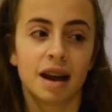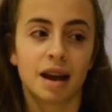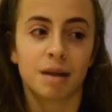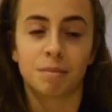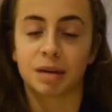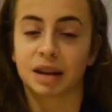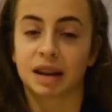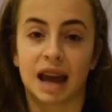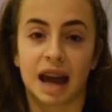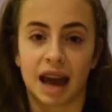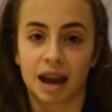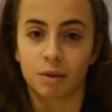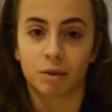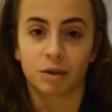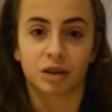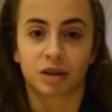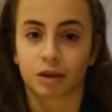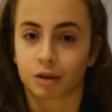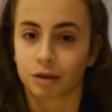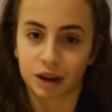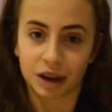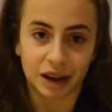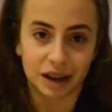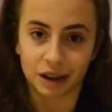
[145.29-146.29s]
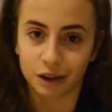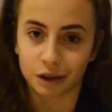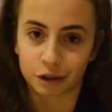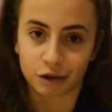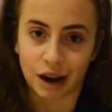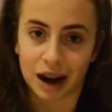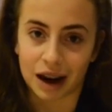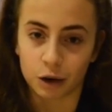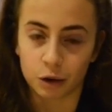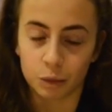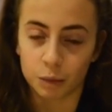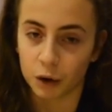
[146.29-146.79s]
But yeah, it wasn't a really loose
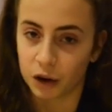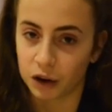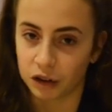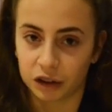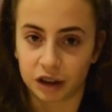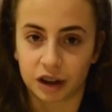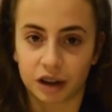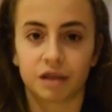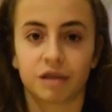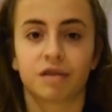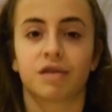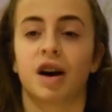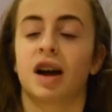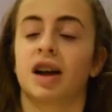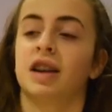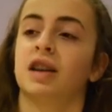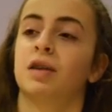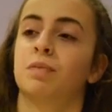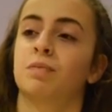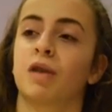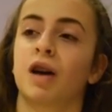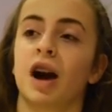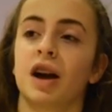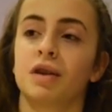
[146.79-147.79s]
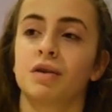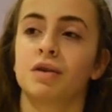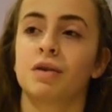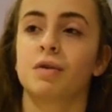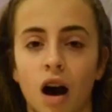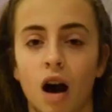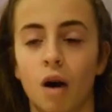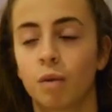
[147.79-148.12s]
grackle because she couldn't find his bridle.